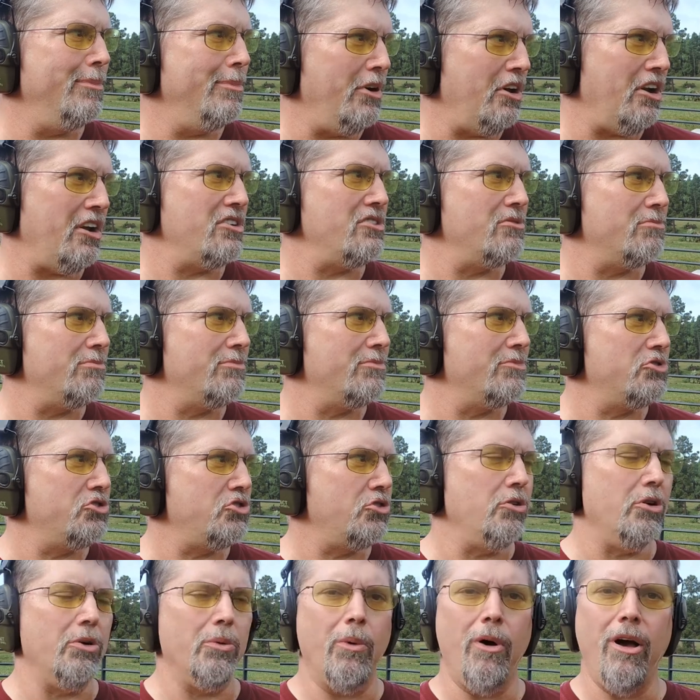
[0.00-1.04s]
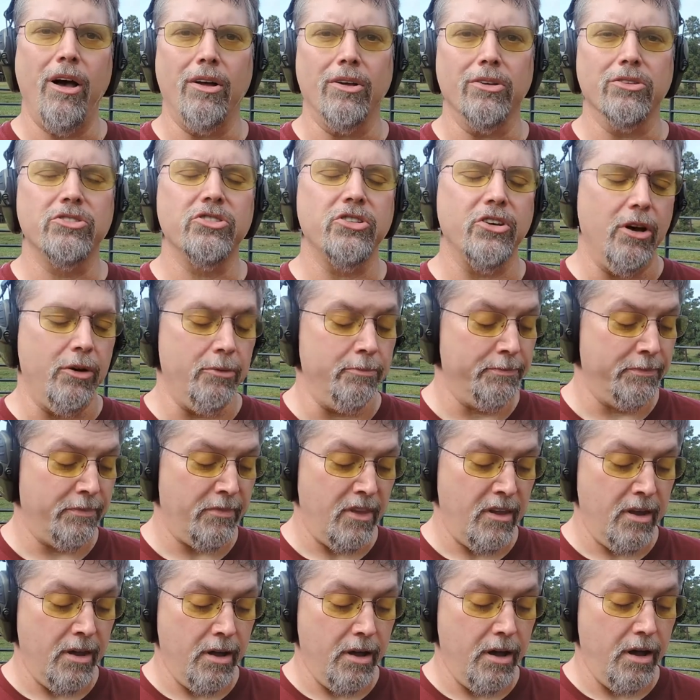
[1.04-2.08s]
but I shoot it well. So
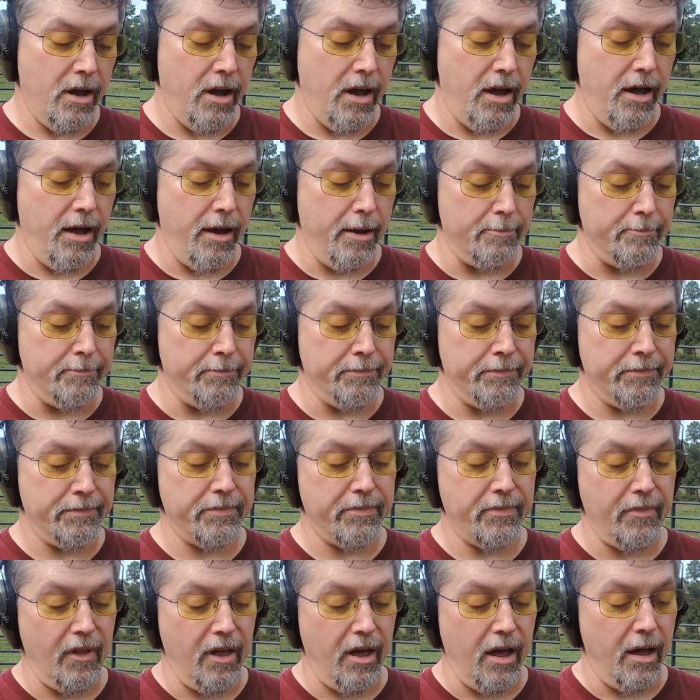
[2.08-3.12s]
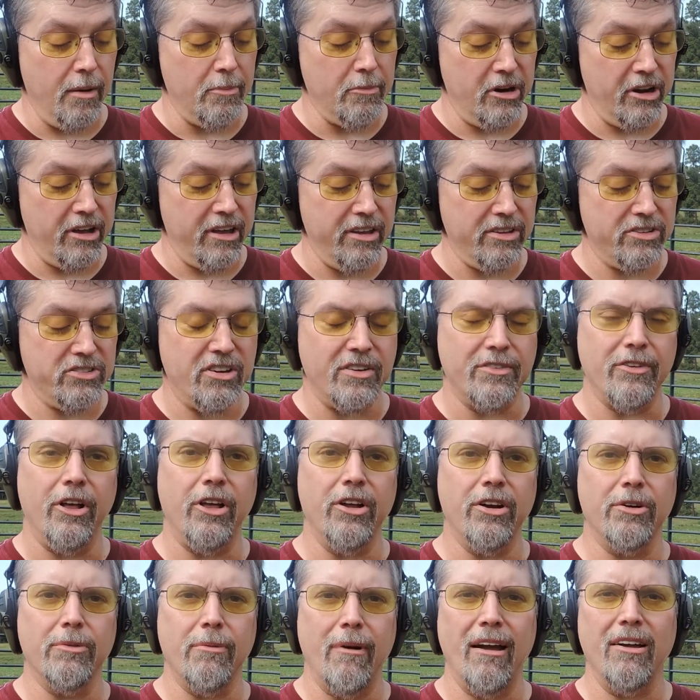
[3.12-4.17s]
I'm going to get
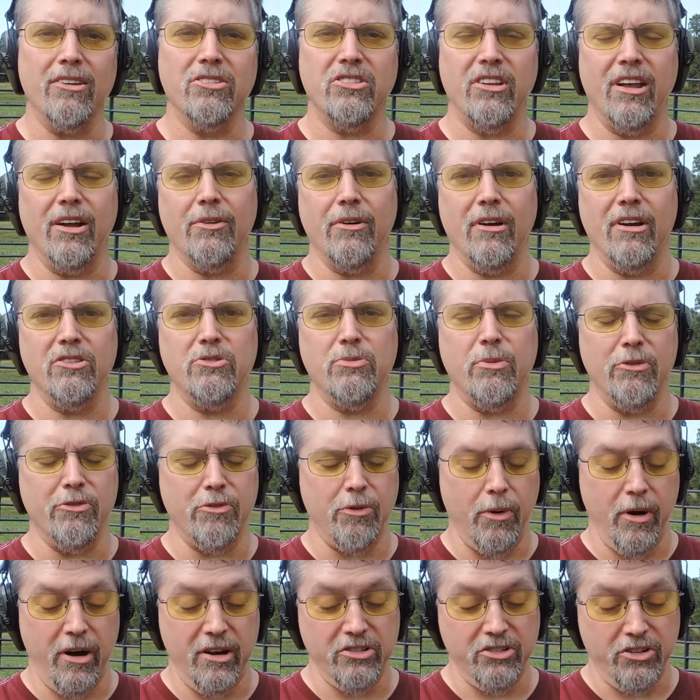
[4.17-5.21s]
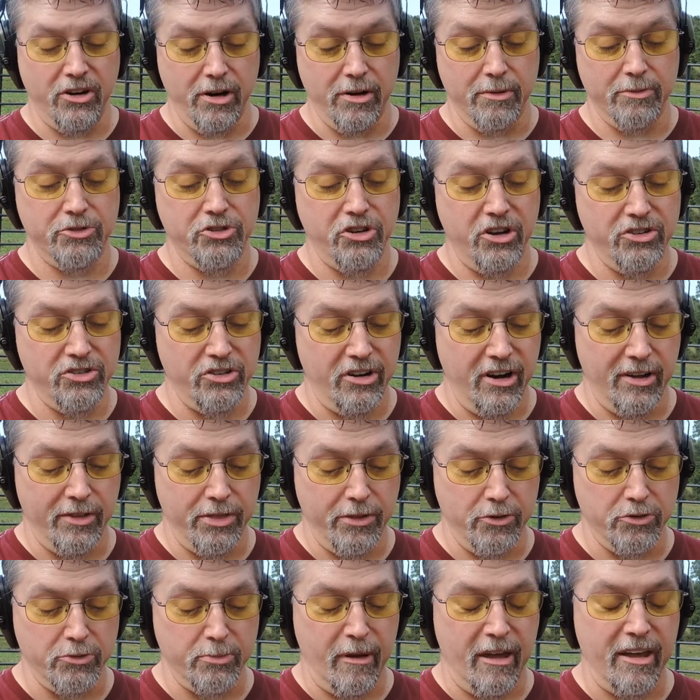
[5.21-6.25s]
several hundred rounds down range before I start changing
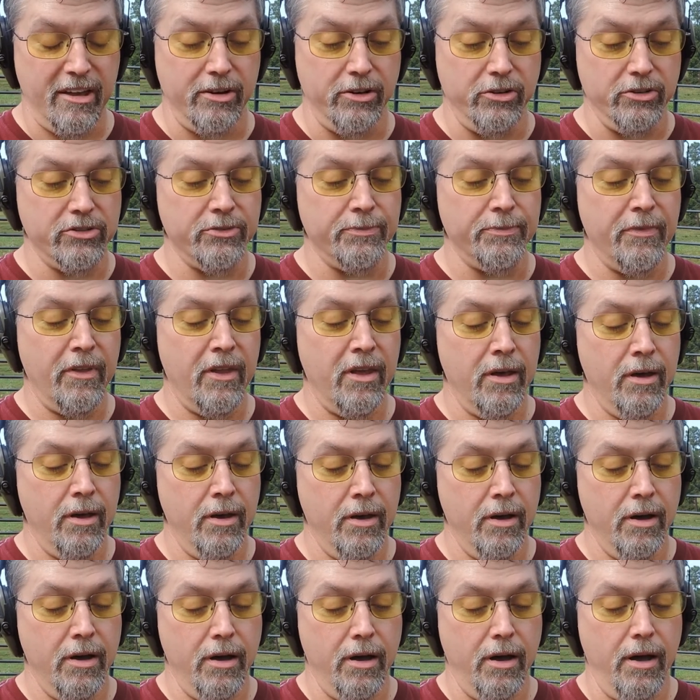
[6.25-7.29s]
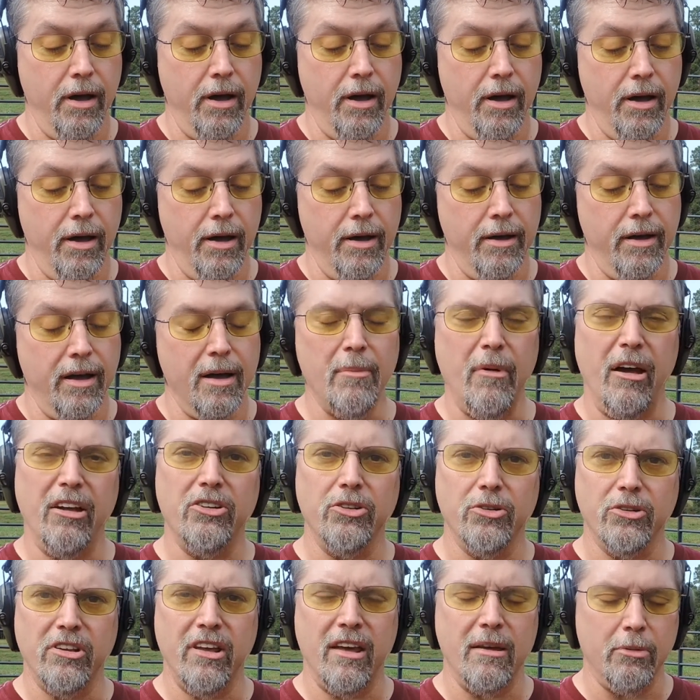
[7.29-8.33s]
out those panels. I might
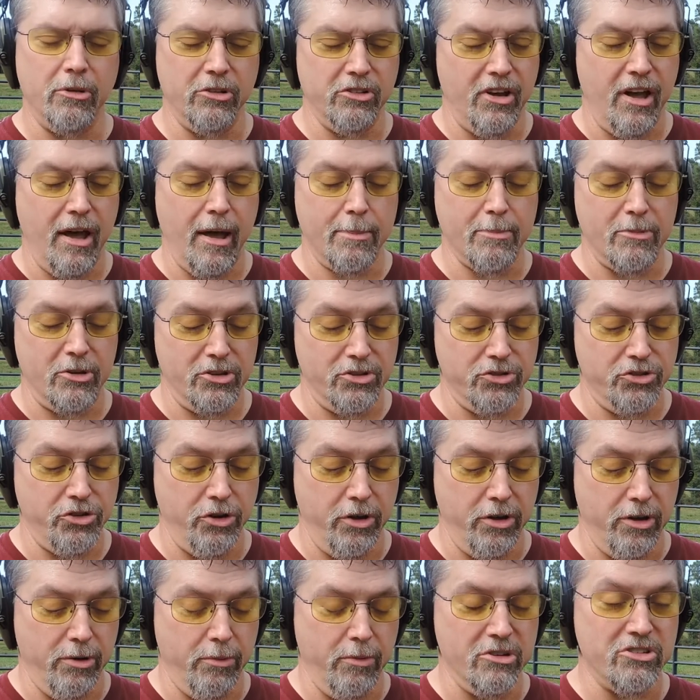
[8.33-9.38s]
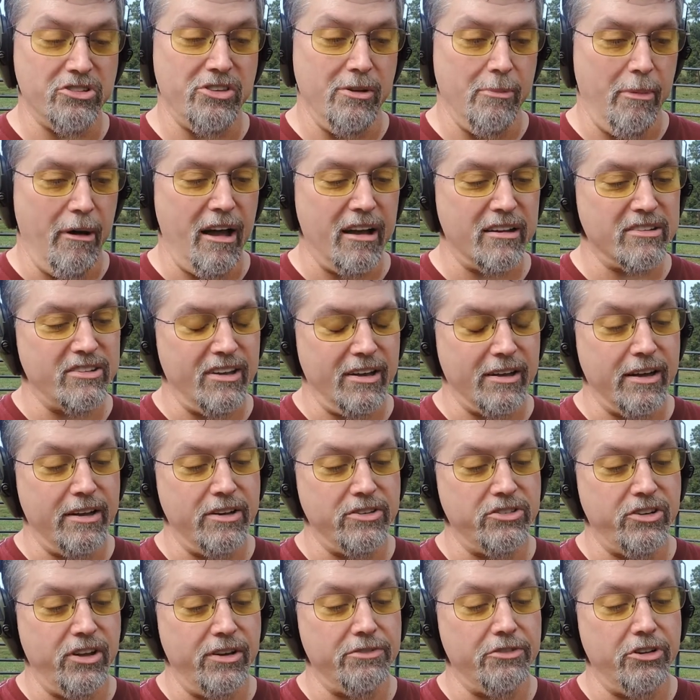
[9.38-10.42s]
do a tabletop and show you what's in the box, that
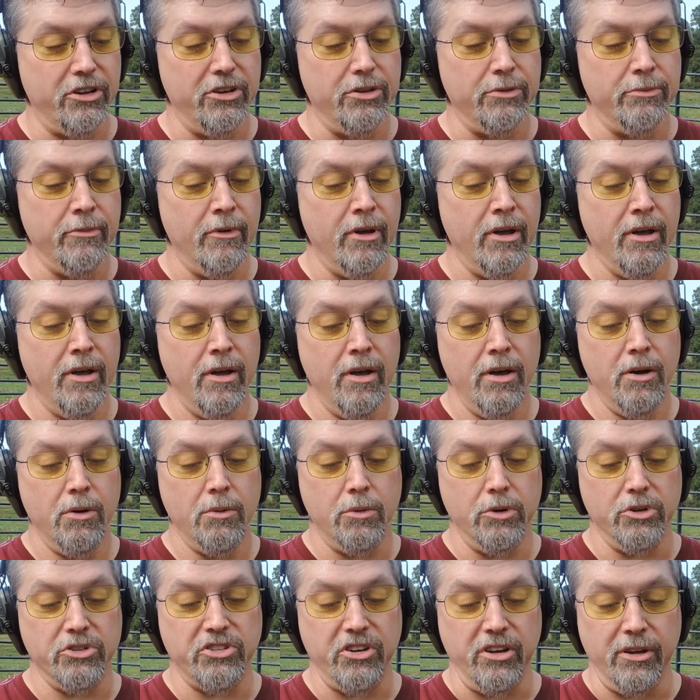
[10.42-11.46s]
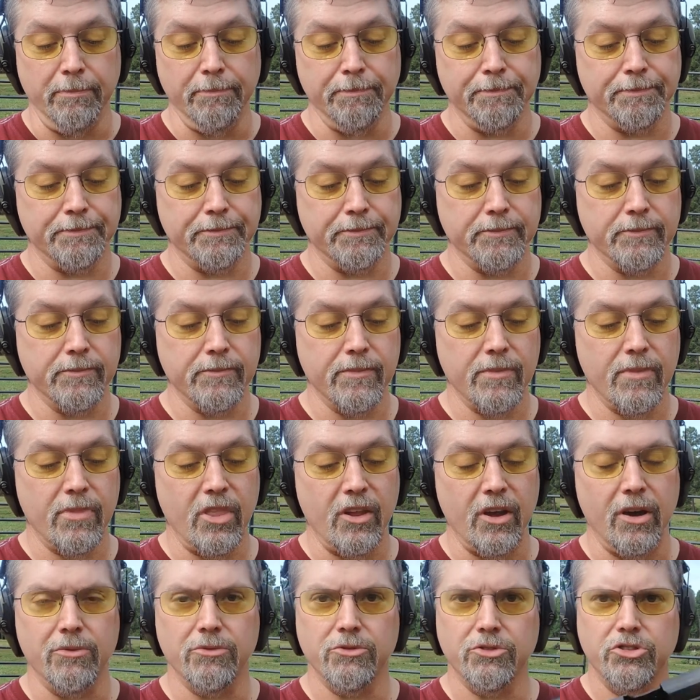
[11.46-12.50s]
kind of stuff too. We'll see.
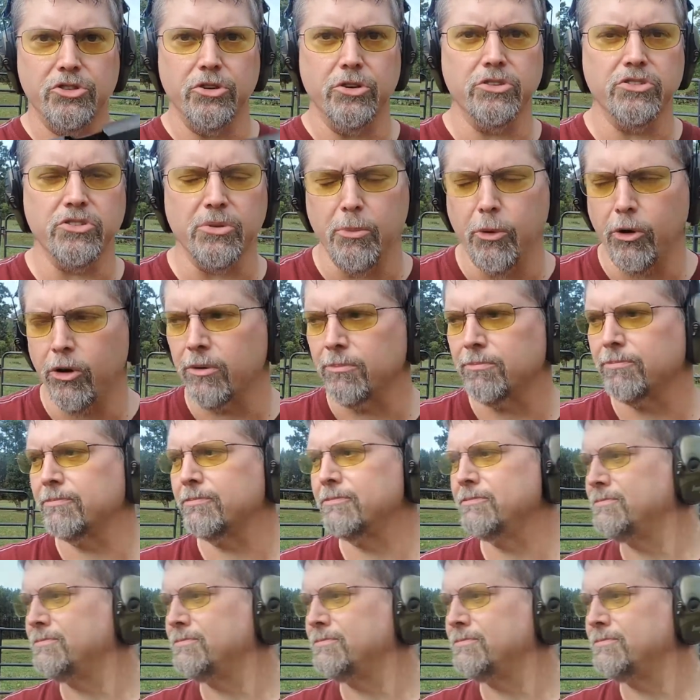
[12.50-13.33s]
Shoot it some more.